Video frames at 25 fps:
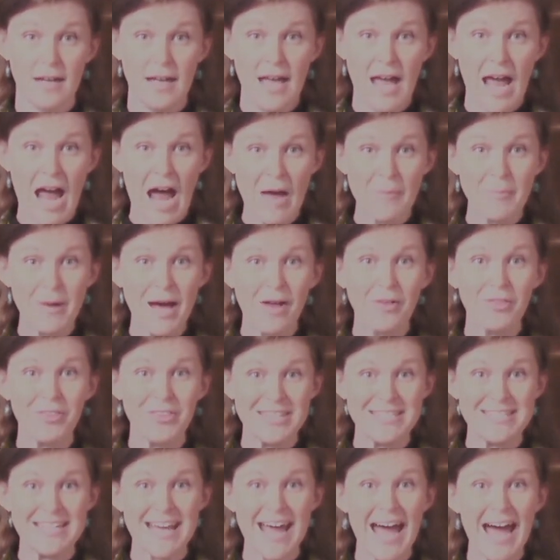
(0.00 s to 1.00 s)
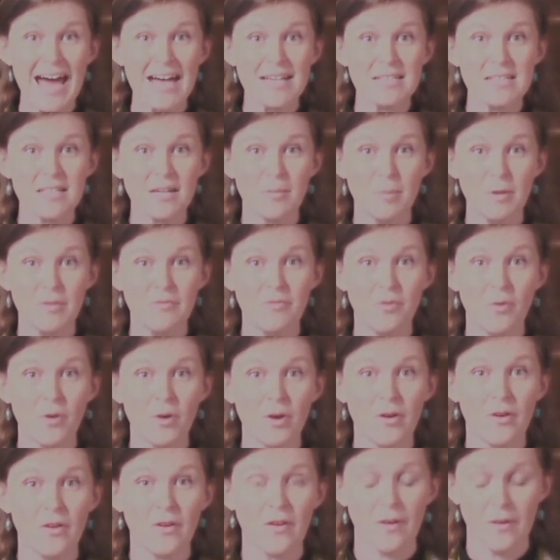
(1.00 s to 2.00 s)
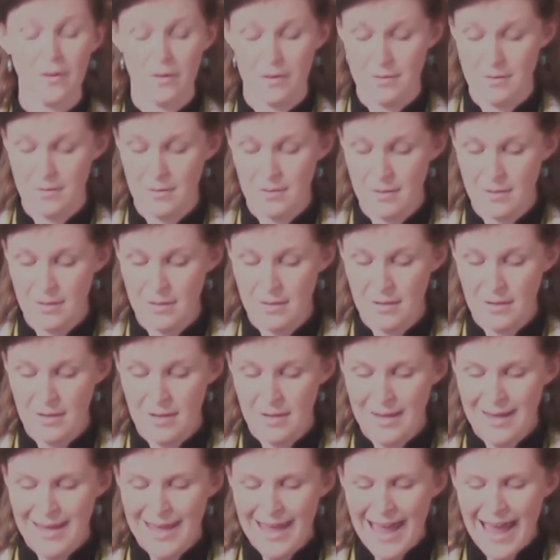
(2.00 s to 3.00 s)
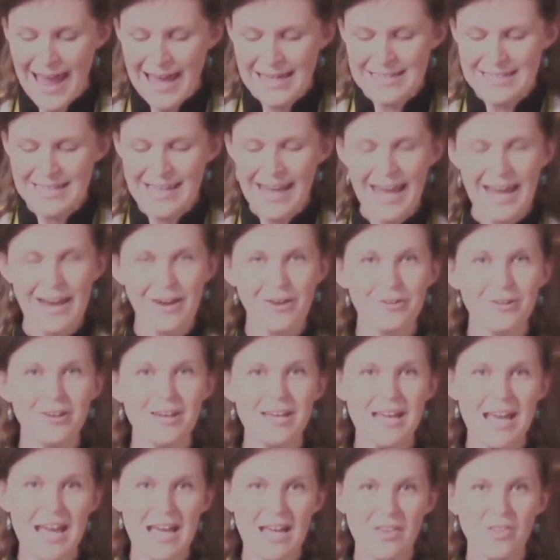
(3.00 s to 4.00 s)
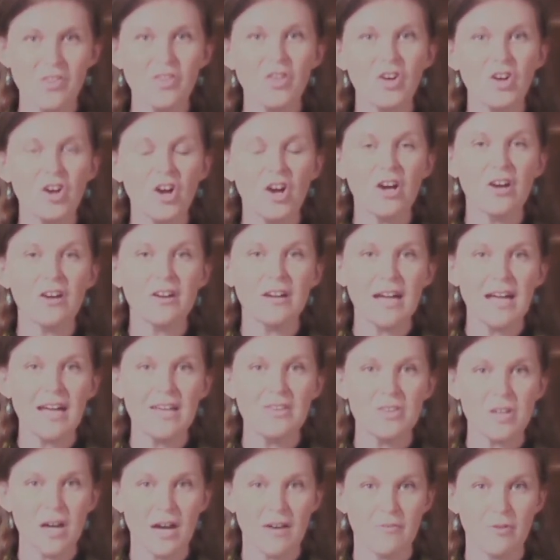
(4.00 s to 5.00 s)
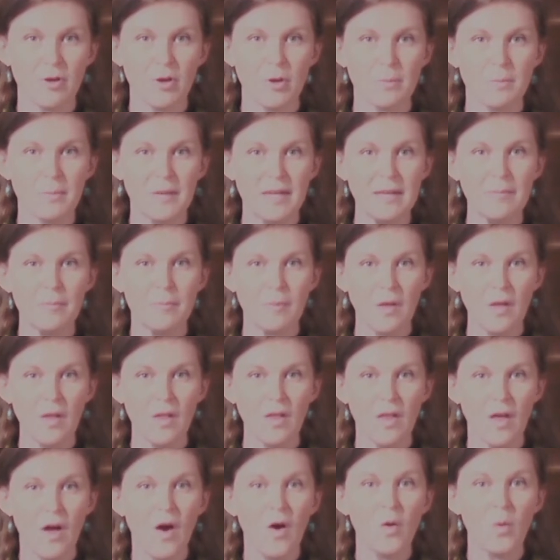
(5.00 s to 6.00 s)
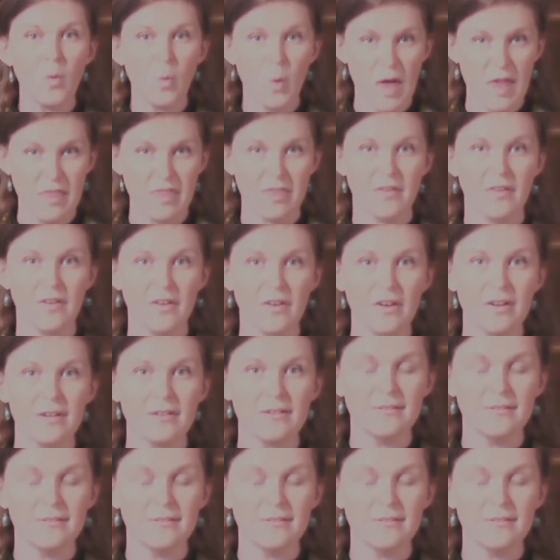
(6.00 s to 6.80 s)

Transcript: about the task before her and carrying the courage of her people with her.